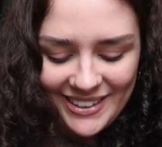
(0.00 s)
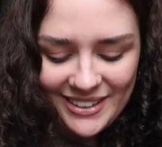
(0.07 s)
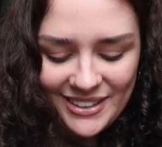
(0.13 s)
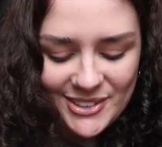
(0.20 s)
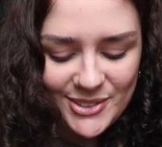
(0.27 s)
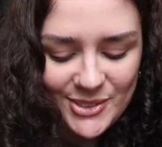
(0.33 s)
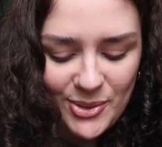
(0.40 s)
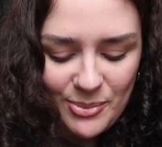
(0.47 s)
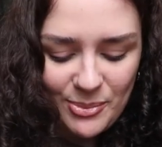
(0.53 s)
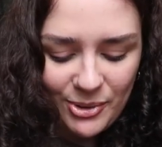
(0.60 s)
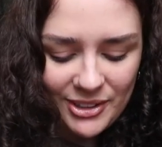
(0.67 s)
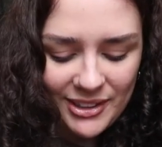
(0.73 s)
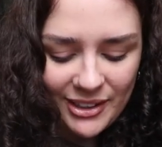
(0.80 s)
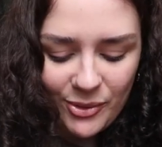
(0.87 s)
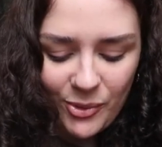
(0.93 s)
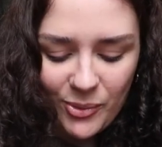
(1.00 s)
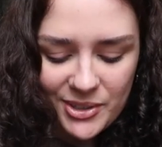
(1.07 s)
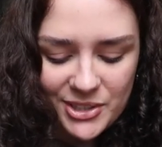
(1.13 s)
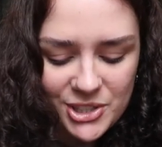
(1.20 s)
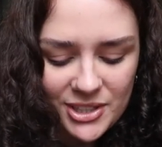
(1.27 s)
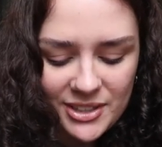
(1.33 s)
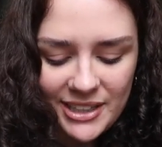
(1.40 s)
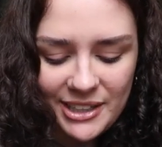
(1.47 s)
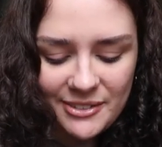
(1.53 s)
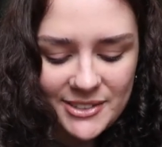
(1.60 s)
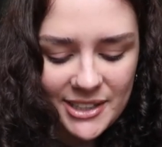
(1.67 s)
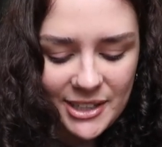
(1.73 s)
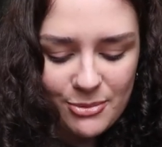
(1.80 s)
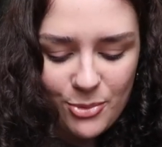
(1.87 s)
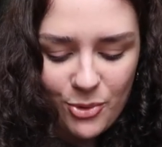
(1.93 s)
There's no more like orange
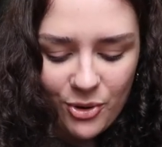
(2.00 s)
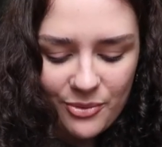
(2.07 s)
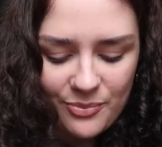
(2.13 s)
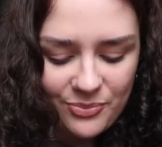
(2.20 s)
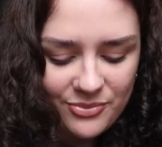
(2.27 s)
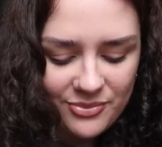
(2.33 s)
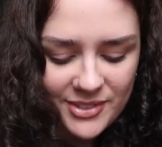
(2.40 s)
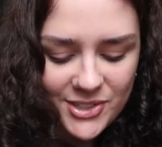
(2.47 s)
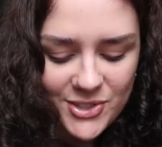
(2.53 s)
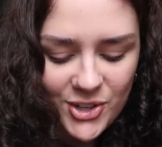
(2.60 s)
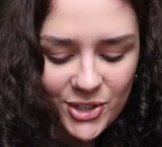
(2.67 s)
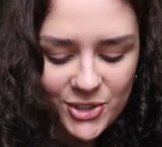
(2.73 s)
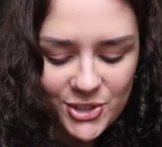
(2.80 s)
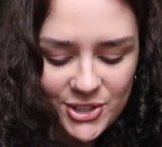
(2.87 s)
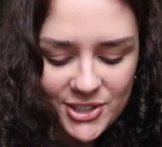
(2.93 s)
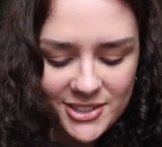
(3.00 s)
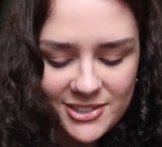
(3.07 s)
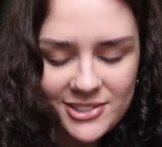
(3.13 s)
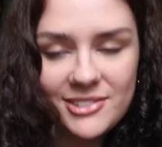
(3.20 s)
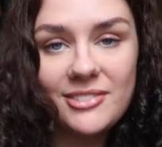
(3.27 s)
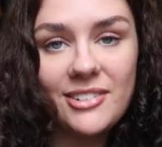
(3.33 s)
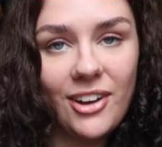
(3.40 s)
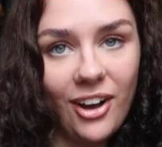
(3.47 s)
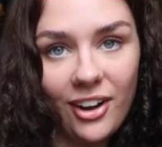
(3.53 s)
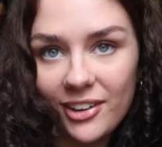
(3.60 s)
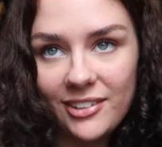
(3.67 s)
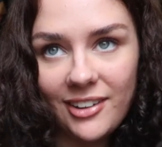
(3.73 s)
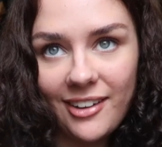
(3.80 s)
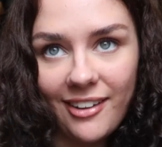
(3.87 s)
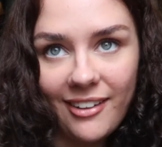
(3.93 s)
leaves anymore. It's all just
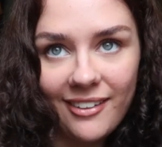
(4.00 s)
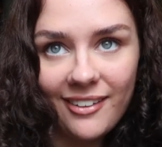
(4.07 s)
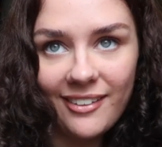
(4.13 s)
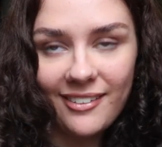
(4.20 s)
ugly.